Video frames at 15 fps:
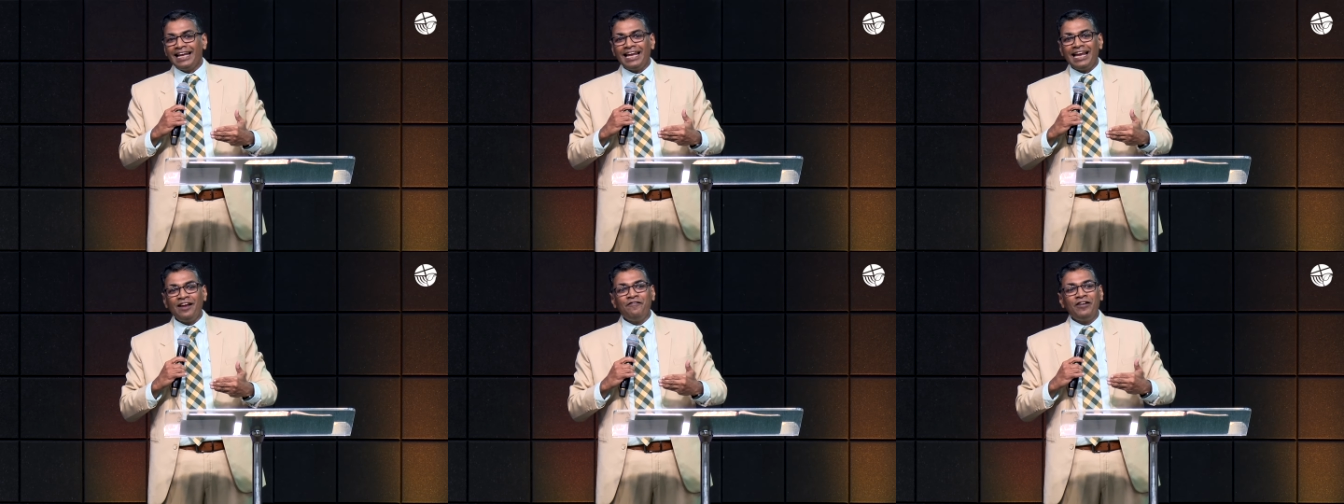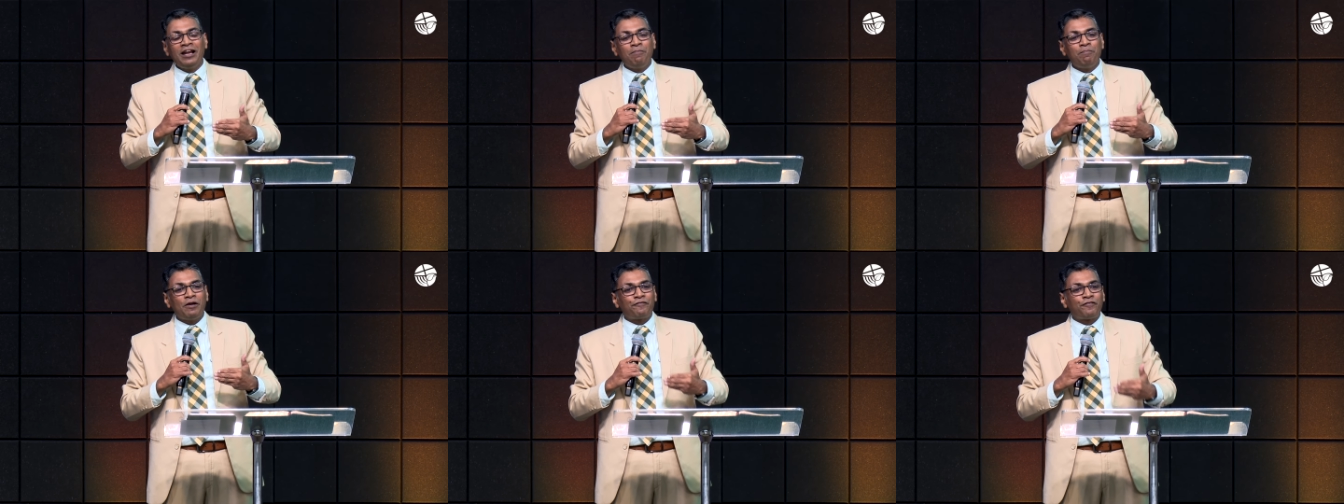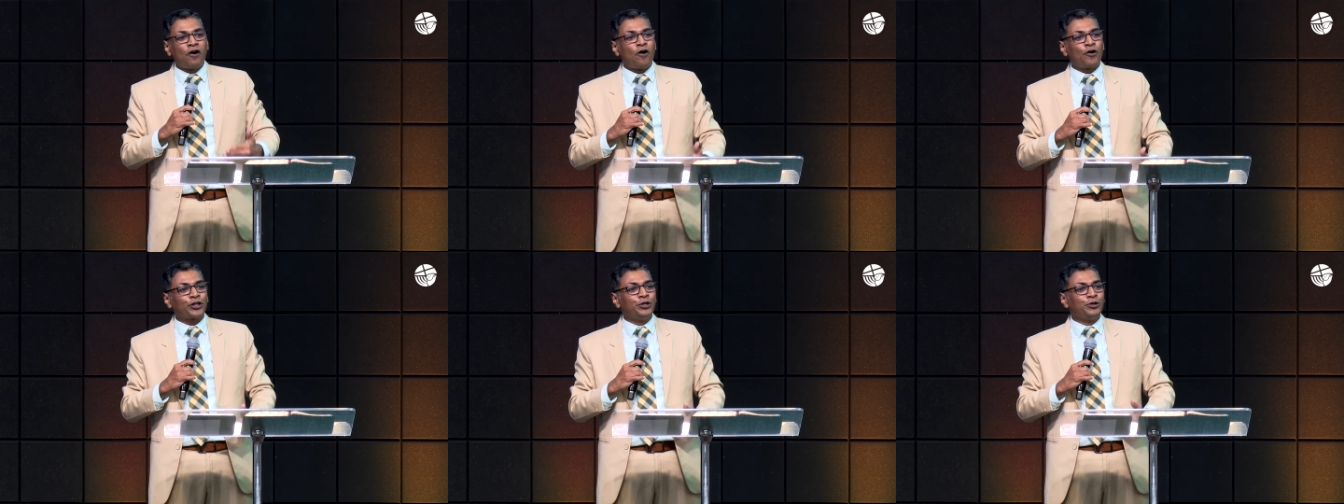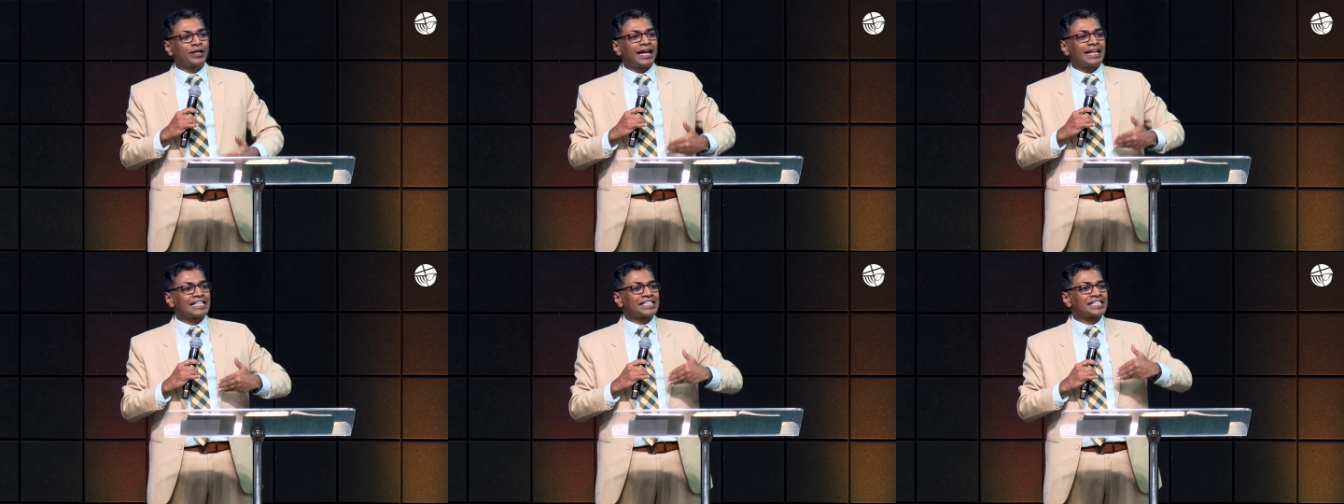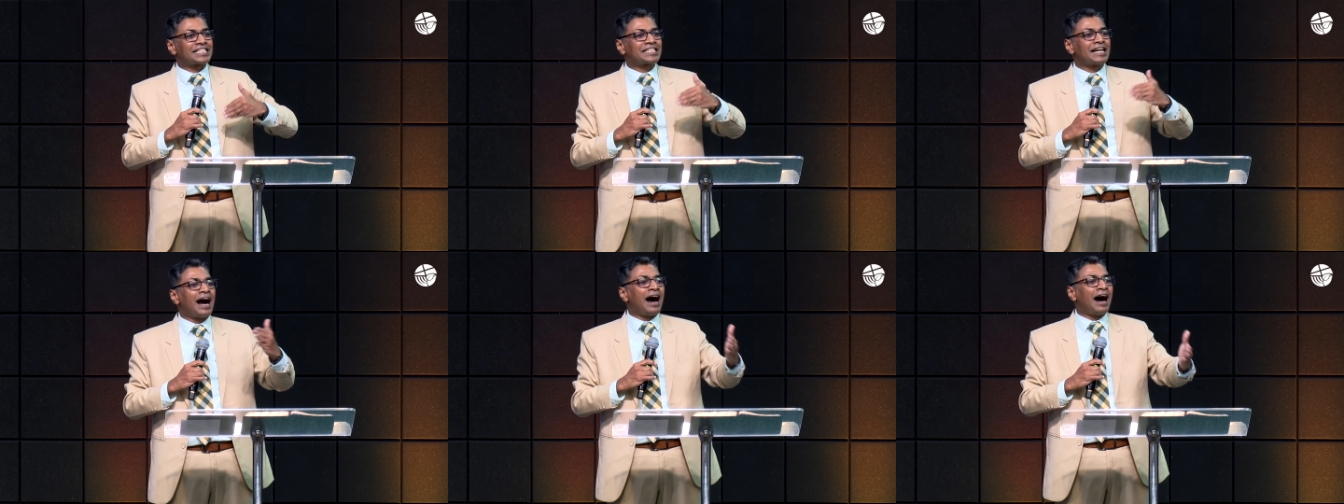Even before you can
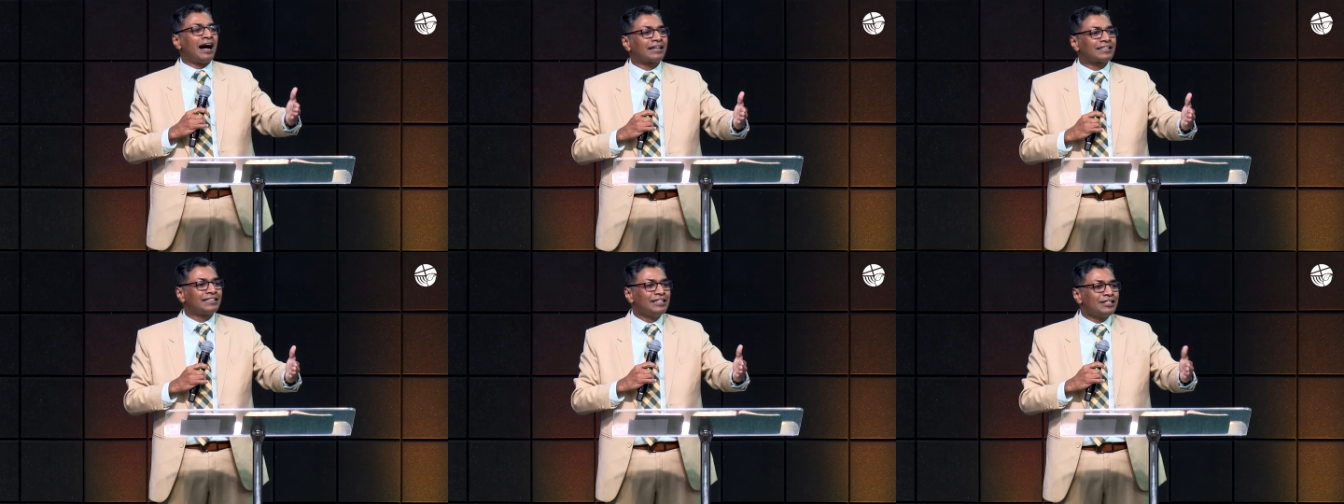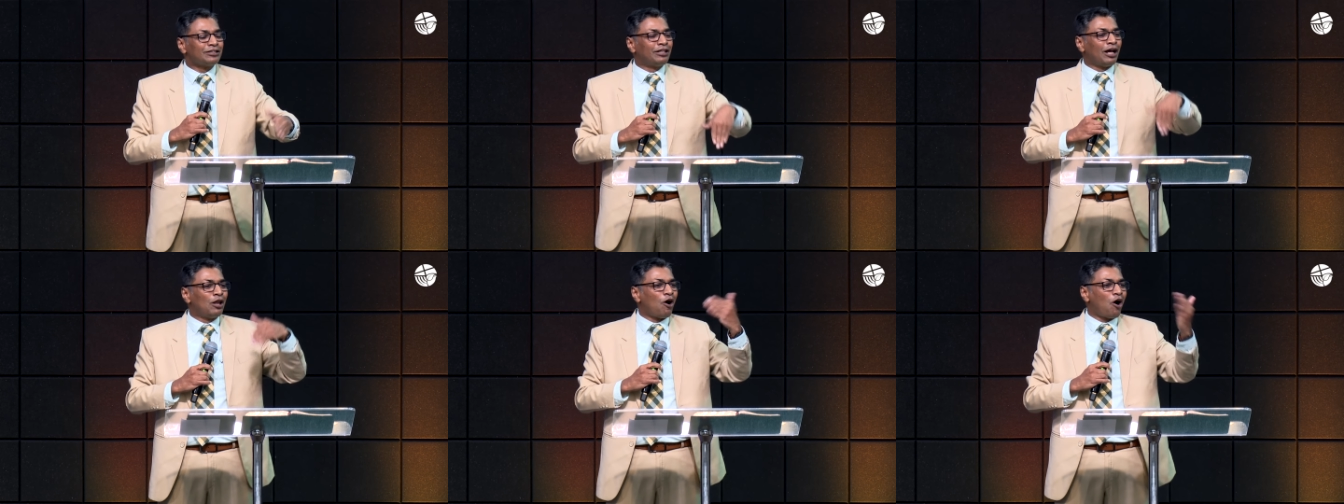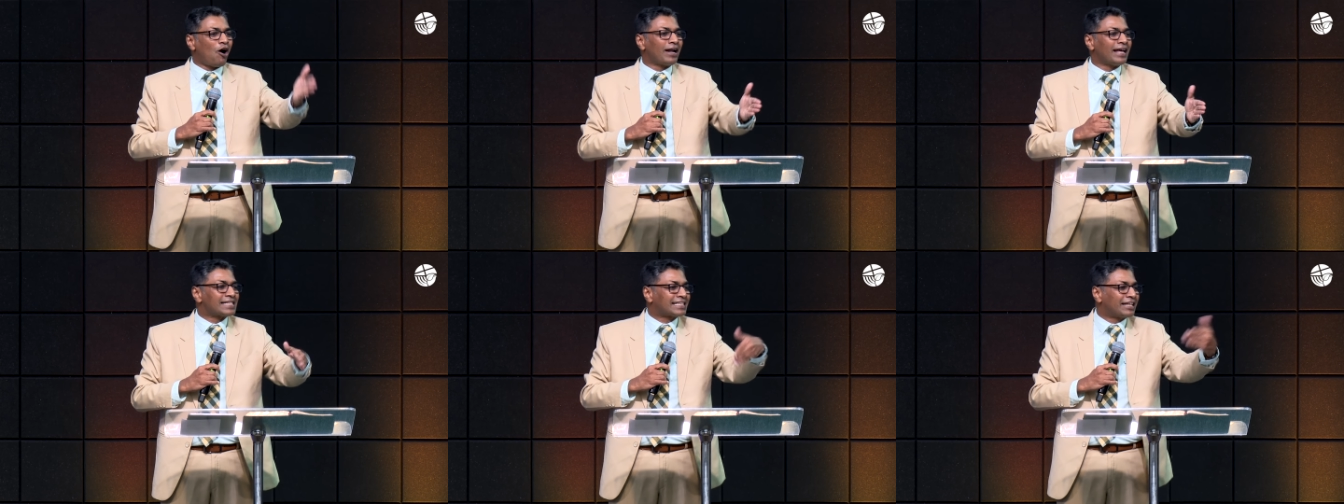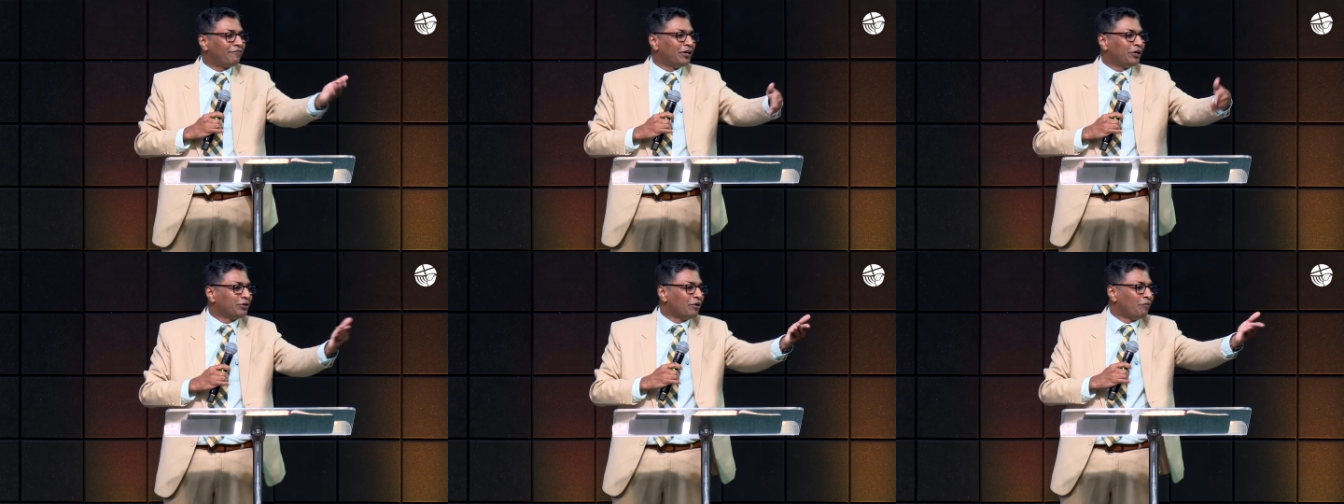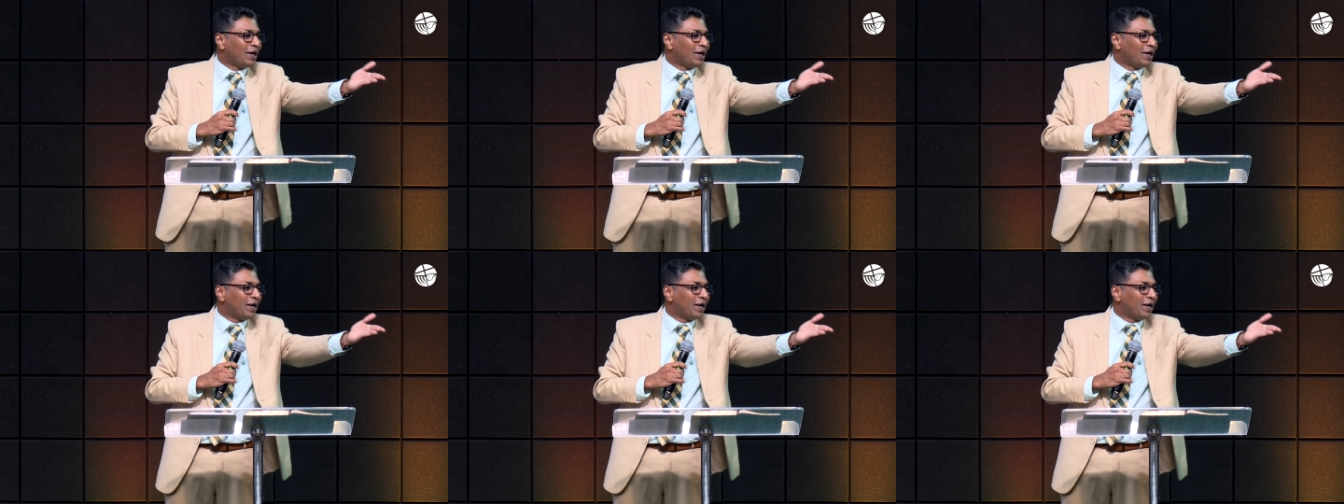start, the Lord has given you the